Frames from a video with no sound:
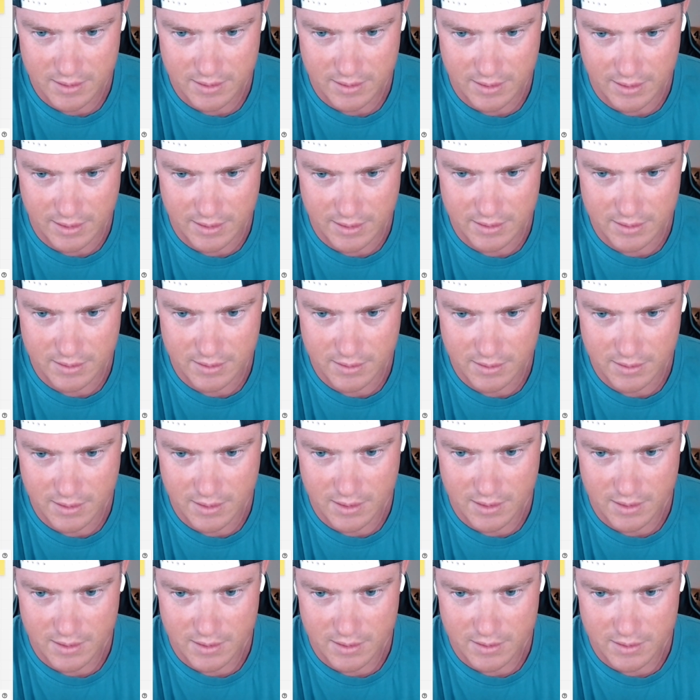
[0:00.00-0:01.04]
Okay.
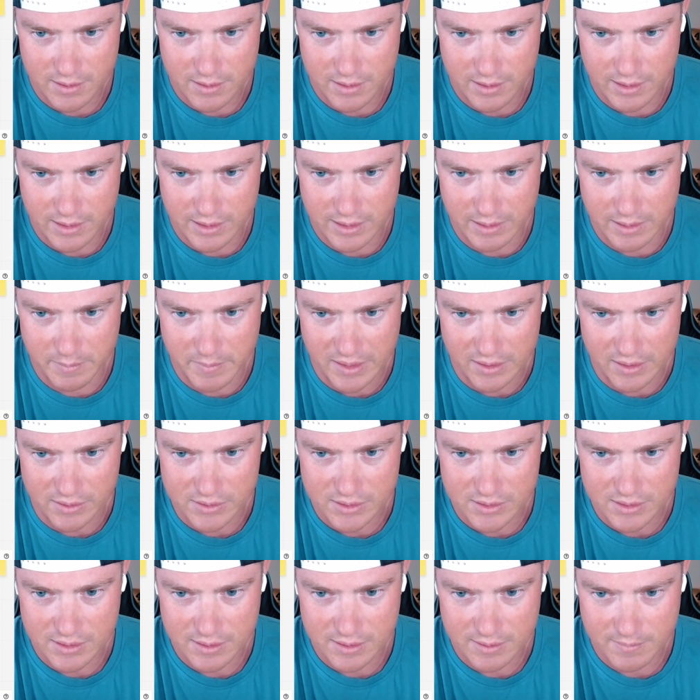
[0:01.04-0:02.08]
And
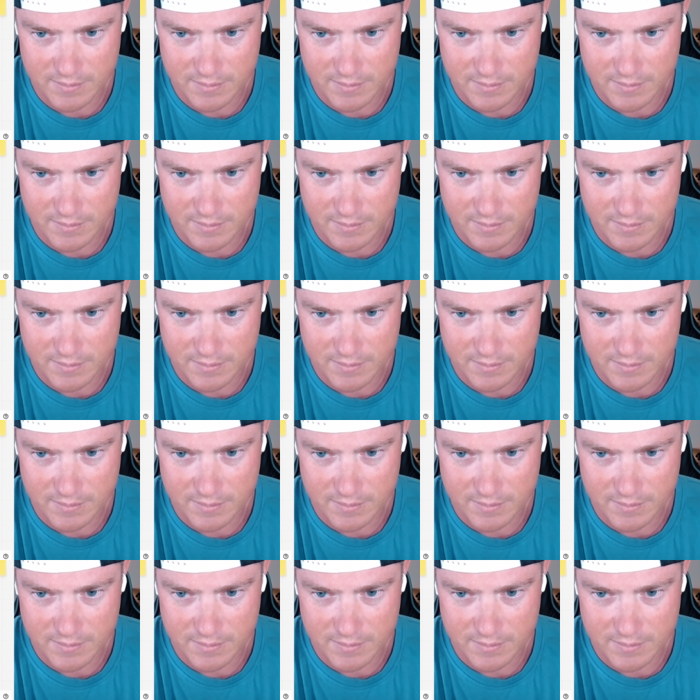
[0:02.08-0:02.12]
emails.